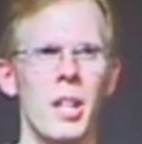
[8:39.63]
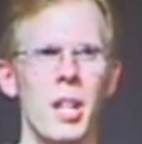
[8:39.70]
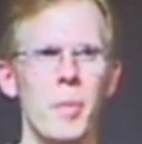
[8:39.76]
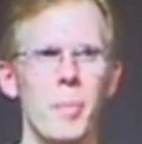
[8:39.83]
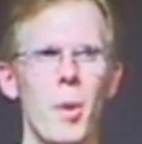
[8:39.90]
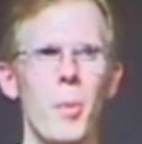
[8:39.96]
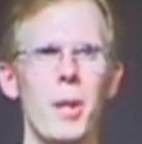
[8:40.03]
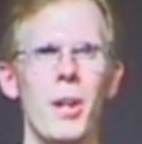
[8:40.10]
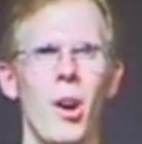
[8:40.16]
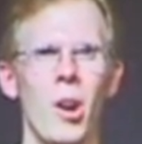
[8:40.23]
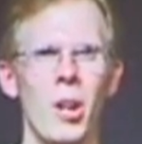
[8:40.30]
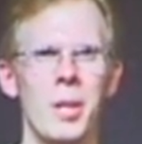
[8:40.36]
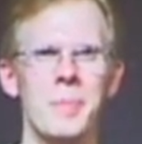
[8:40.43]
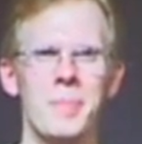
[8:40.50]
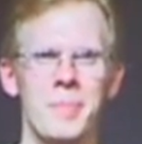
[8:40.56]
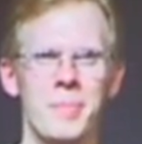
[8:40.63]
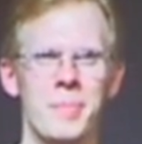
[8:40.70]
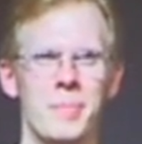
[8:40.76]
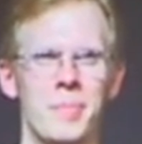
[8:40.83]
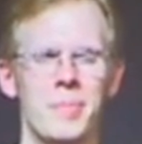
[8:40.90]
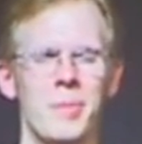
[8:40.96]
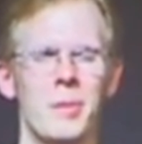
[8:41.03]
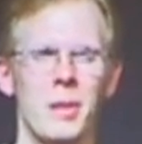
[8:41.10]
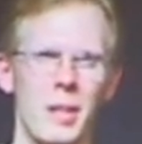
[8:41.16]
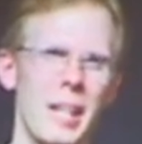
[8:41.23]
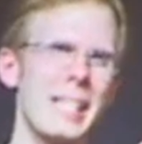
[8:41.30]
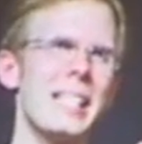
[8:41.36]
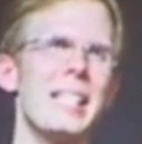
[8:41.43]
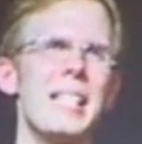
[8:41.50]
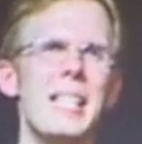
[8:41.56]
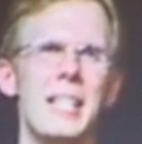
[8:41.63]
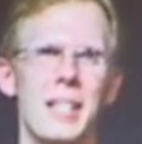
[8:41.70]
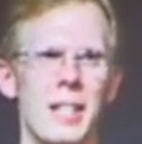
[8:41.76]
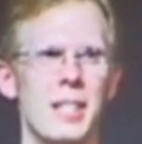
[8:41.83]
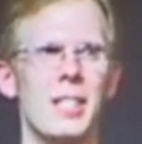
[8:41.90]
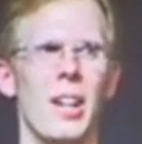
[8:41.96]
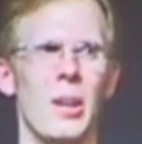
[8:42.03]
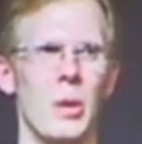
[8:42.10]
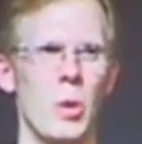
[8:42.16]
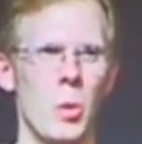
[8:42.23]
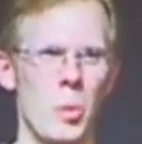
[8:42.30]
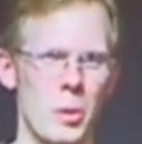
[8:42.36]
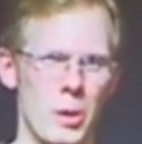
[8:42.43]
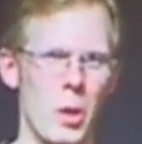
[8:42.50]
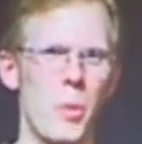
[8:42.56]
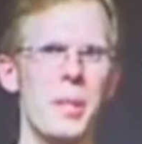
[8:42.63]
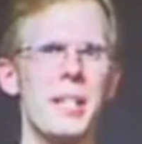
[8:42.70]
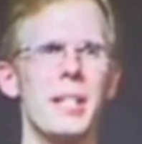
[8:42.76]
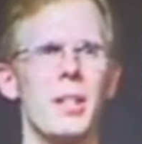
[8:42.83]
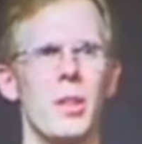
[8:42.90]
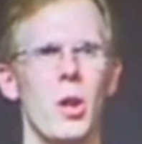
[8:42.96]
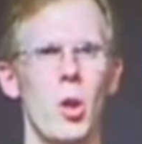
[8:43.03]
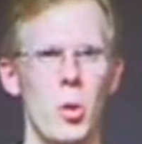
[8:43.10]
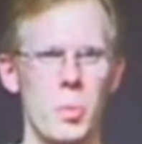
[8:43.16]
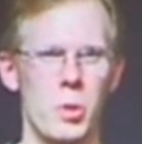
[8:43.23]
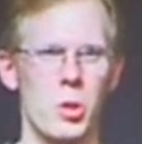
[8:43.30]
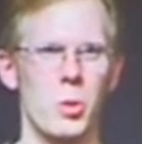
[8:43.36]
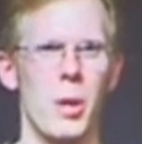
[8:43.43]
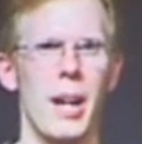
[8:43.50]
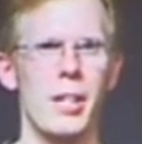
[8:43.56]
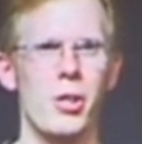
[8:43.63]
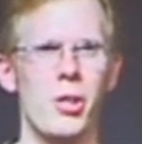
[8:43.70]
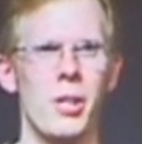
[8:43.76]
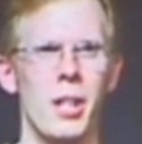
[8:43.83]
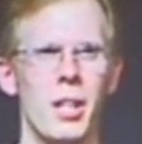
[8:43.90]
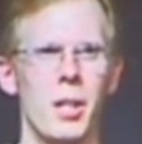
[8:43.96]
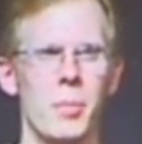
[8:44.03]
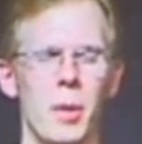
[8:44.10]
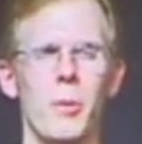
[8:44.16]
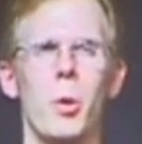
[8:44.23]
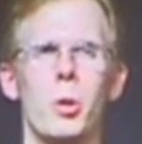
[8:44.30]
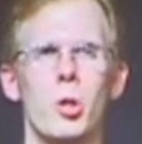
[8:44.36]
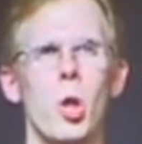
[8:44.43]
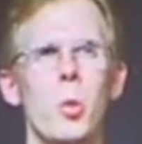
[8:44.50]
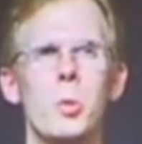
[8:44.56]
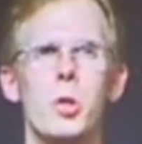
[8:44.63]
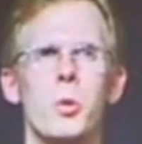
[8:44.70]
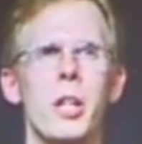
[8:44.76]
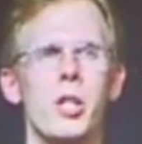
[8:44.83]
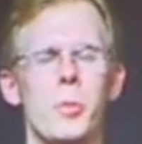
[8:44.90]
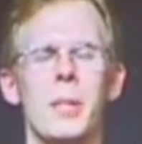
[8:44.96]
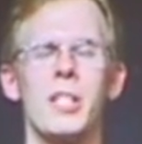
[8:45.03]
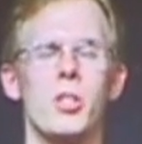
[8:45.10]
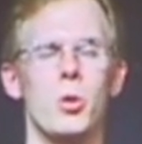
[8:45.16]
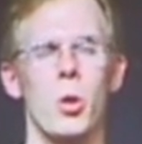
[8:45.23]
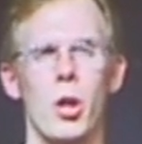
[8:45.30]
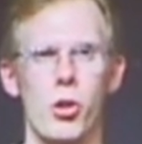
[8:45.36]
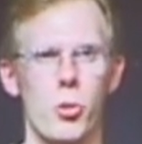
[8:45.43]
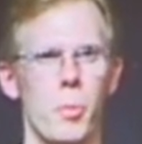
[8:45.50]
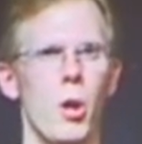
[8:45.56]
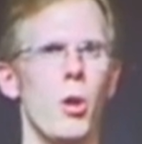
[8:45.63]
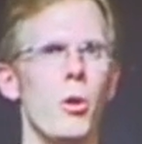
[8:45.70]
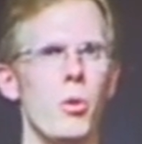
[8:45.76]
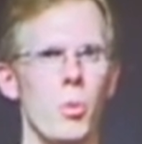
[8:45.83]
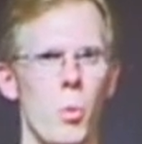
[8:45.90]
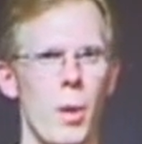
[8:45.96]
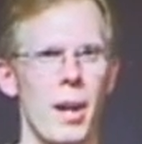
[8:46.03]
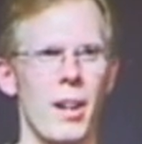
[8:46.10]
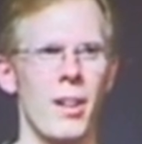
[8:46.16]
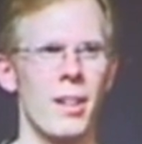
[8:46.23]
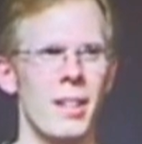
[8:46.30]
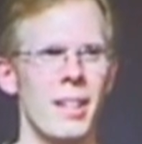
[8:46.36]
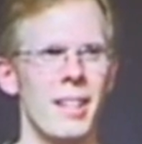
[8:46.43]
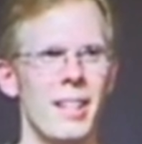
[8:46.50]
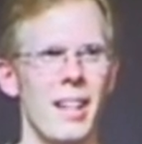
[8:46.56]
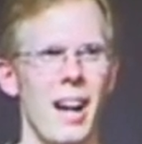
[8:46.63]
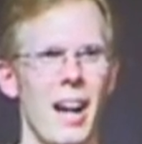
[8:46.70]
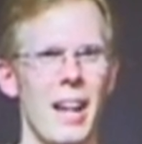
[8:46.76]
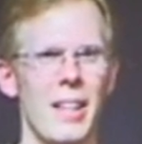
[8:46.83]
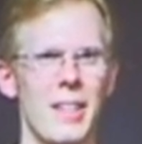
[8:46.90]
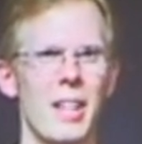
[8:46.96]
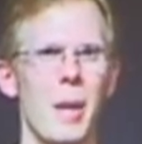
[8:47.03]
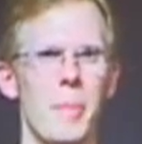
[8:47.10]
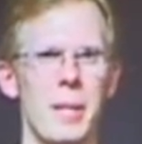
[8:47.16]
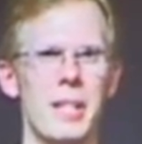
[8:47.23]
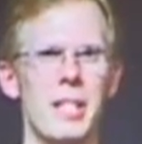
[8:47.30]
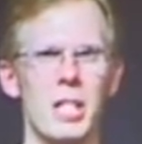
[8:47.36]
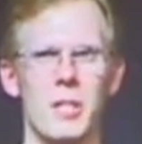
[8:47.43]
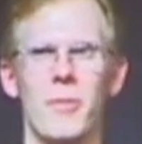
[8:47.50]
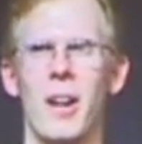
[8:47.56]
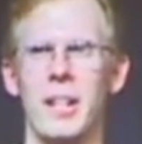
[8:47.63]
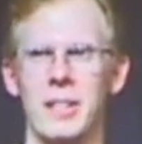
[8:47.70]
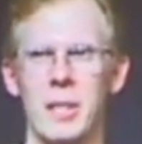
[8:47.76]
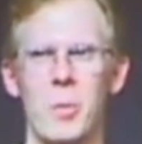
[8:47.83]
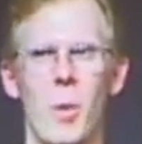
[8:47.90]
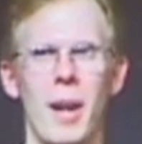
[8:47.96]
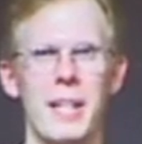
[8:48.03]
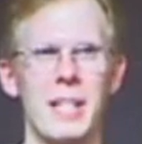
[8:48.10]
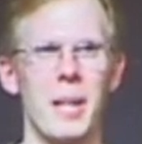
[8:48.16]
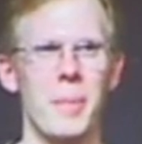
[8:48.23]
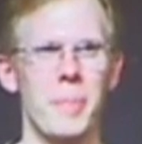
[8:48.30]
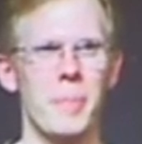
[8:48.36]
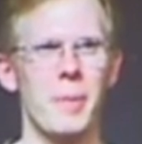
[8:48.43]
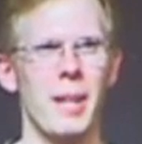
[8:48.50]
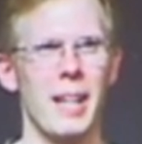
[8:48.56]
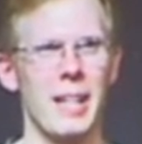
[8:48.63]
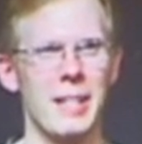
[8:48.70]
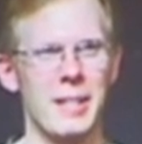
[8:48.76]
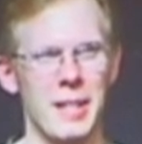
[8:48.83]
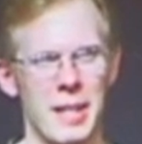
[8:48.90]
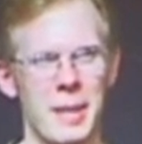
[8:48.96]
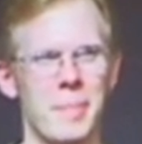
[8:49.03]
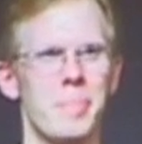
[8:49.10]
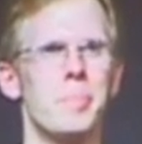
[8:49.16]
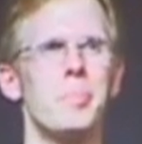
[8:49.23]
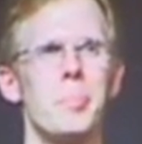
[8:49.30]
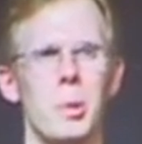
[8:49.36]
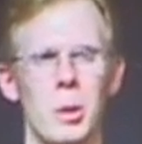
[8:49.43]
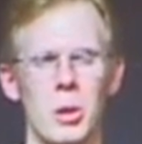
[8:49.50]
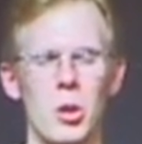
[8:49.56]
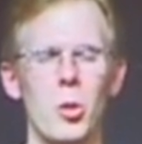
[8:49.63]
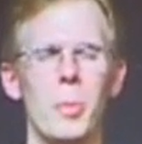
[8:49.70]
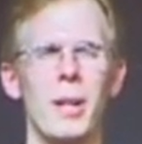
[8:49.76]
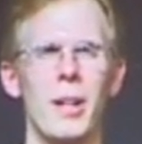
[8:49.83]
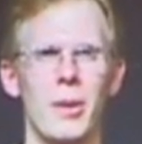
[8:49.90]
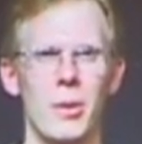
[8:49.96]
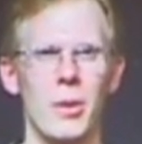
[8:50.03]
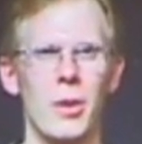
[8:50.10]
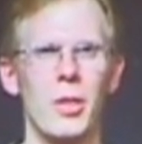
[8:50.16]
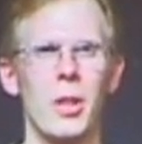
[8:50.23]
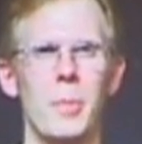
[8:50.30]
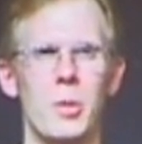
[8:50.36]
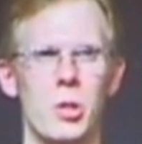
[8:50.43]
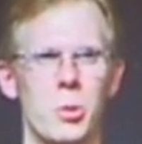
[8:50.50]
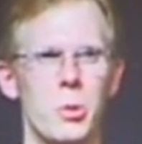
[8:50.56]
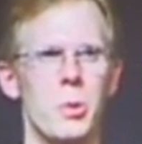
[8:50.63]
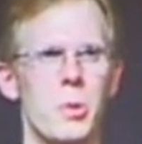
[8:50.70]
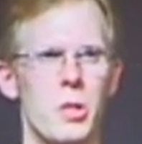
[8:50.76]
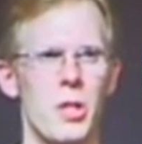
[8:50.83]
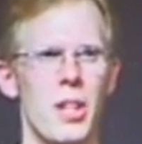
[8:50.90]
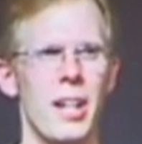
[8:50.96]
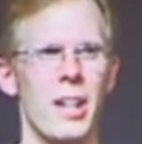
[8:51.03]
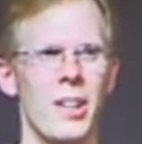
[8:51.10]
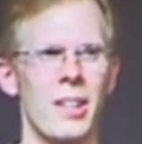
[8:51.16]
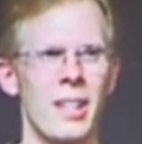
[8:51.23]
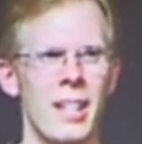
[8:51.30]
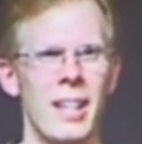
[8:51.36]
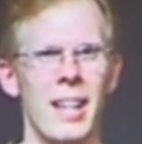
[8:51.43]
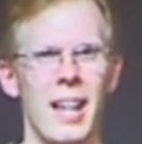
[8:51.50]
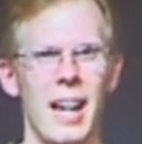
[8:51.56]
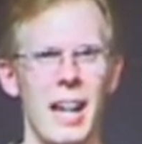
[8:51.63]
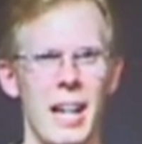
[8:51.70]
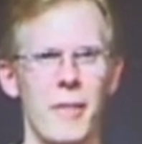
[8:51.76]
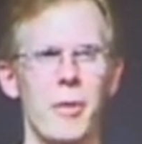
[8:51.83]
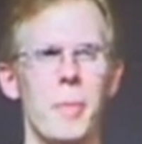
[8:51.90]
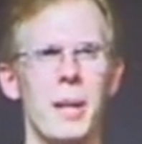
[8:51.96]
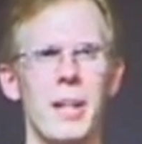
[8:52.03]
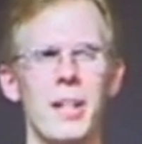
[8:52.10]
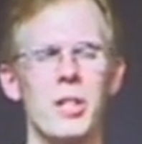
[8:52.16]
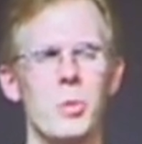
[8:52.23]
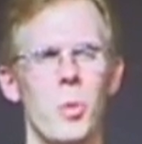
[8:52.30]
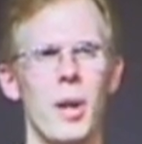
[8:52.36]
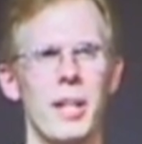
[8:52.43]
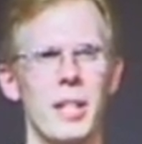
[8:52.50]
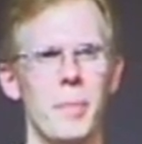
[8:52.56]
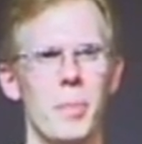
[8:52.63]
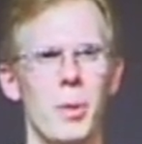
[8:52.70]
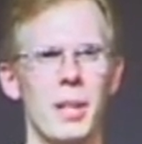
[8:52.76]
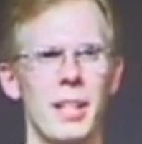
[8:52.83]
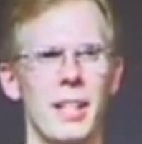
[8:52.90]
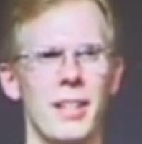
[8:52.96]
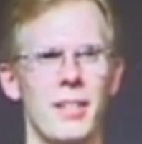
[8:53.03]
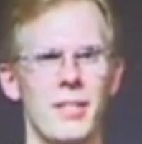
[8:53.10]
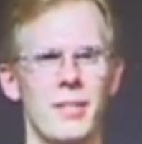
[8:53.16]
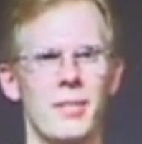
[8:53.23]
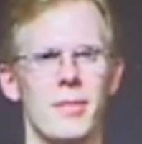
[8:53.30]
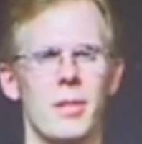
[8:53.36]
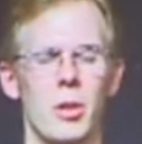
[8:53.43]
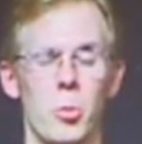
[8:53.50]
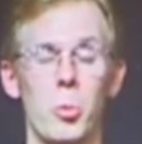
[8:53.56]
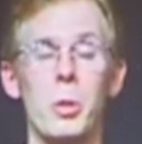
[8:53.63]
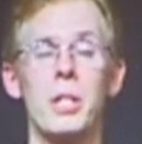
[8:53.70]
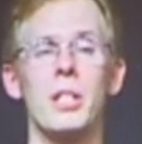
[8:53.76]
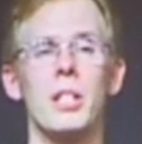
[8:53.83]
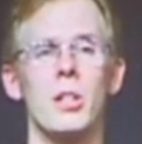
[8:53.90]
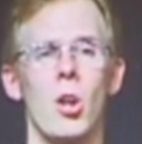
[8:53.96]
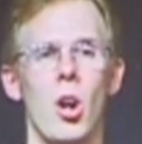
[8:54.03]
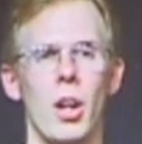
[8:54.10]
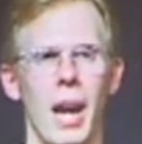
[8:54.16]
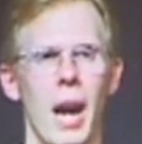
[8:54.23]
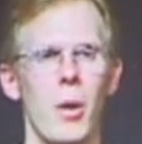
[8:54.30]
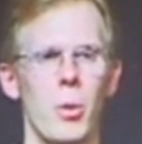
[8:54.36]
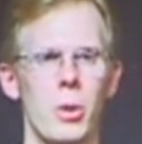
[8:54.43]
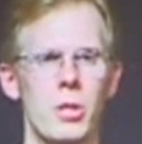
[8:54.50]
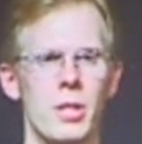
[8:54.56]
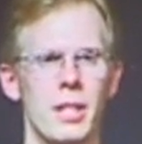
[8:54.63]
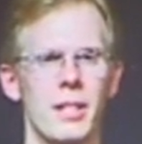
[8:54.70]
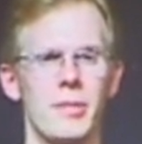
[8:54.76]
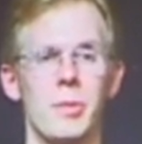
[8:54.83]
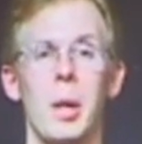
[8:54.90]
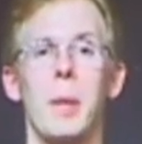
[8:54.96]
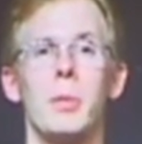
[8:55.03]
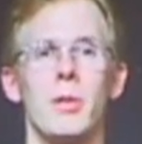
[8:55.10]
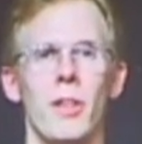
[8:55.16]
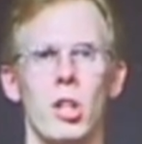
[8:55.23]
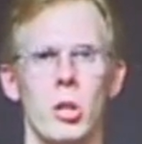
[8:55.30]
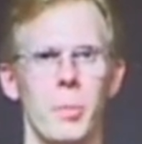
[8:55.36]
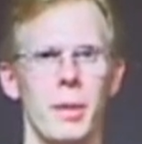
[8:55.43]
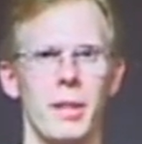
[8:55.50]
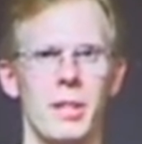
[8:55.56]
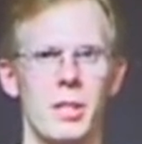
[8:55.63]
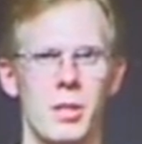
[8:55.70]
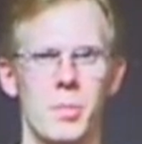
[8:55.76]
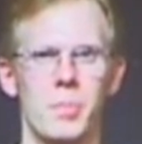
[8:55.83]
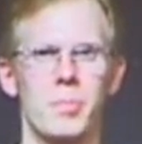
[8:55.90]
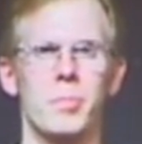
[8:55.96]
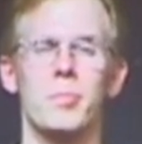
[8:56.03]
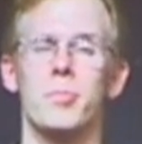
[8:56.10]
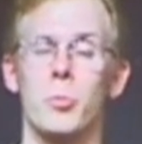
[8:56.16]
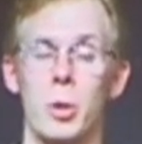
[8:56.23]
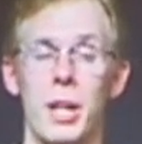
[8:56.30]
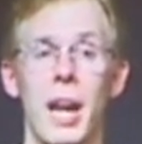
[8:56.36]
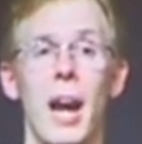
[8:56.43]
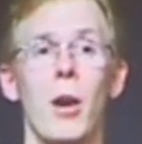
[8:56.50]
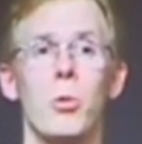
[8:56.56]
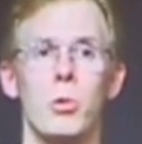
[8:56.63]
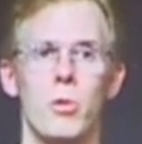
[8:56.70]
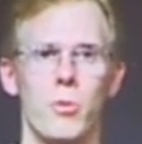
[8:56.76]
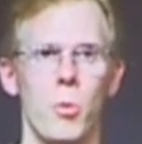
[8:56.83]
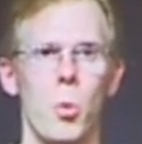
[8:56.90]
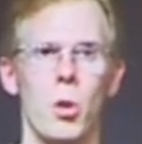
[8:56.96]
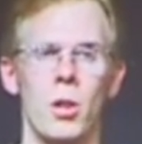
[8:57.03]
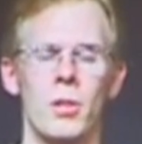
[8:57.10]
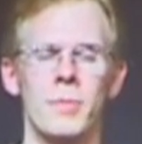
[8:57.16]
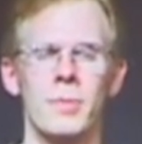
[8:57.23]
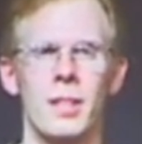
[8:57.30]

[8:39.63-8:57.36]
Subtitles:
But we are light at the end of the tunnel, going into the home stretch. But of course, home stretch means crunch mode, where the company does finally wind up put a little bit under the thumb screws there, and everybody does wind up putting in the really long hours that game development is renowned for.